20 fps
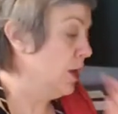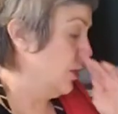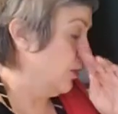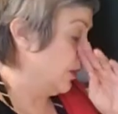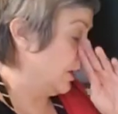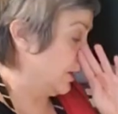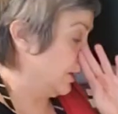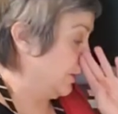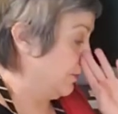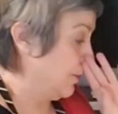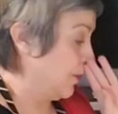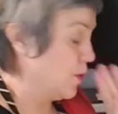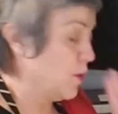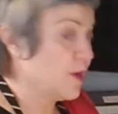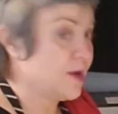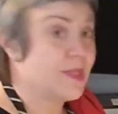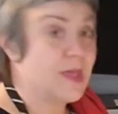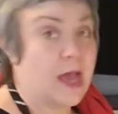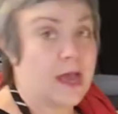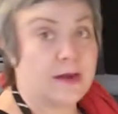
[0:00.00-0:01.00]
We're gonna
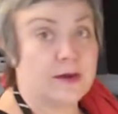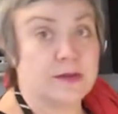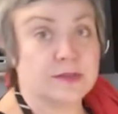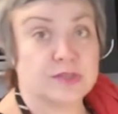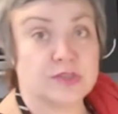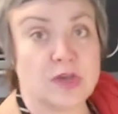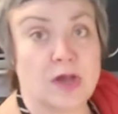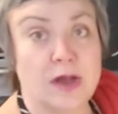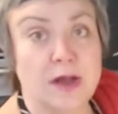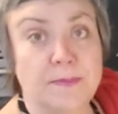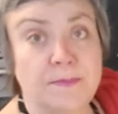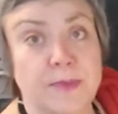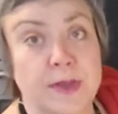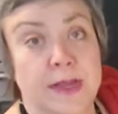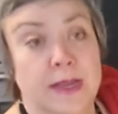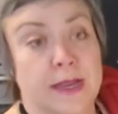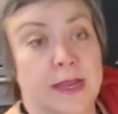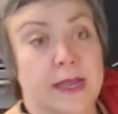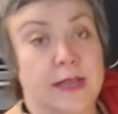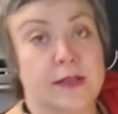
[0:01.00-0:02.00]
pour that on top.
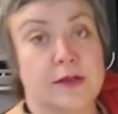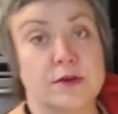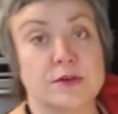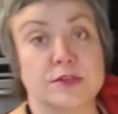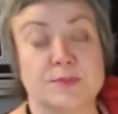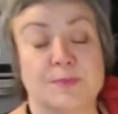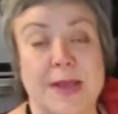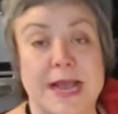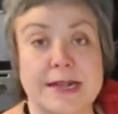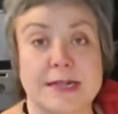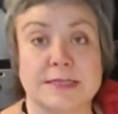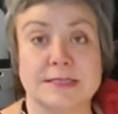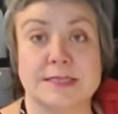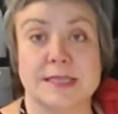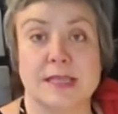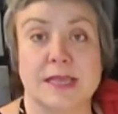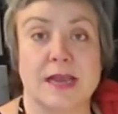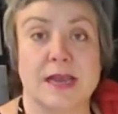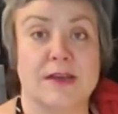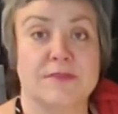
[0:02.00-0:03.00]
It goes back into
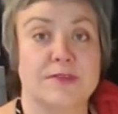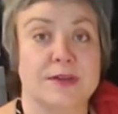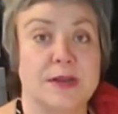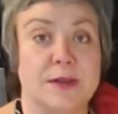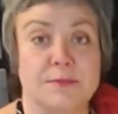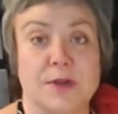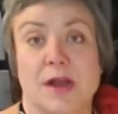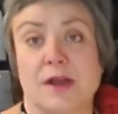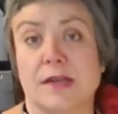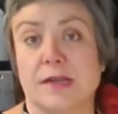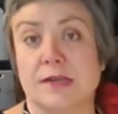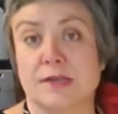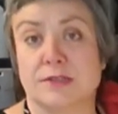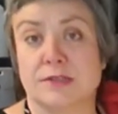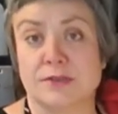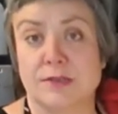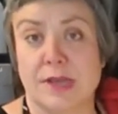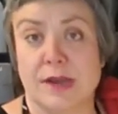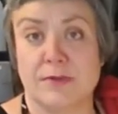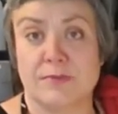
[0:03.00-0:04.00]
the oven. I'm not gonna
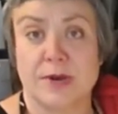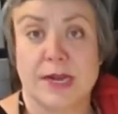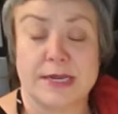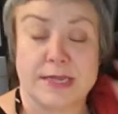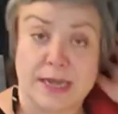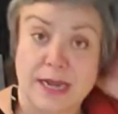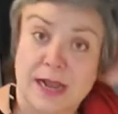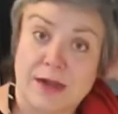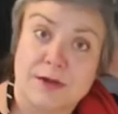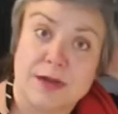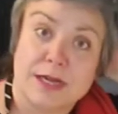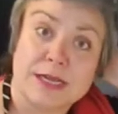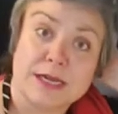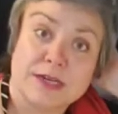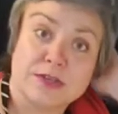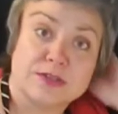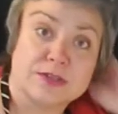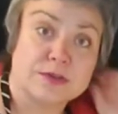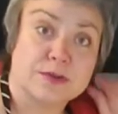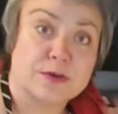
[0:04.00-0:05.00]
do that right now. I'm
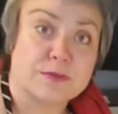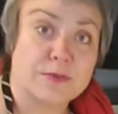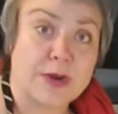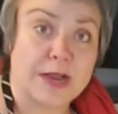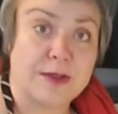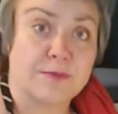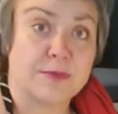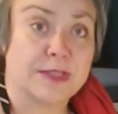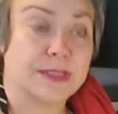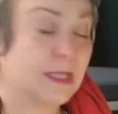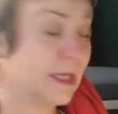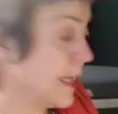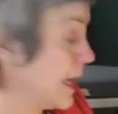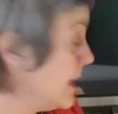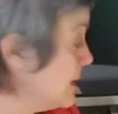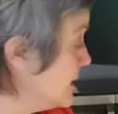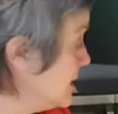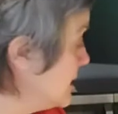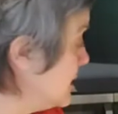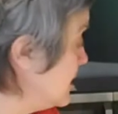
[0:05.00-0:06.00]
gonna do it right when the
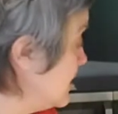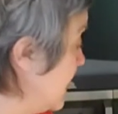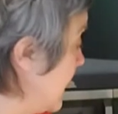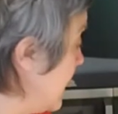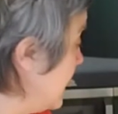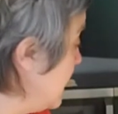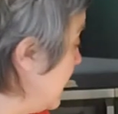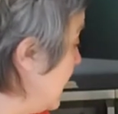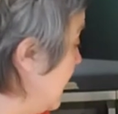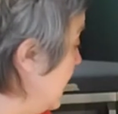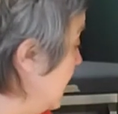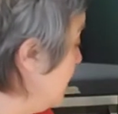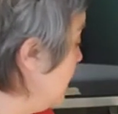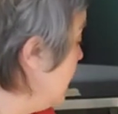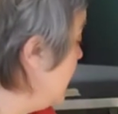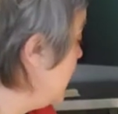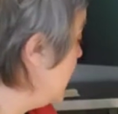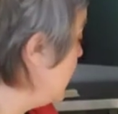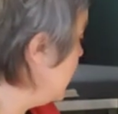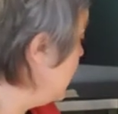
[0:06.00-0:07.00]
guests get
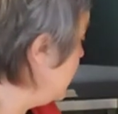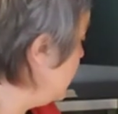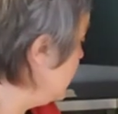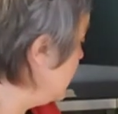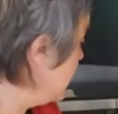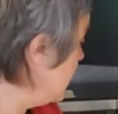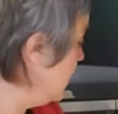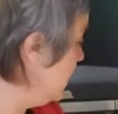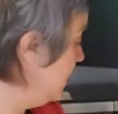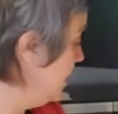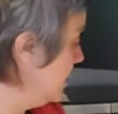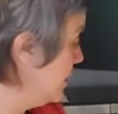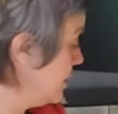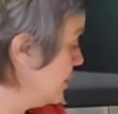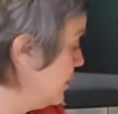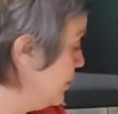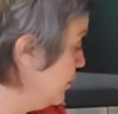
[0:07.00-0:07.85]
here in a little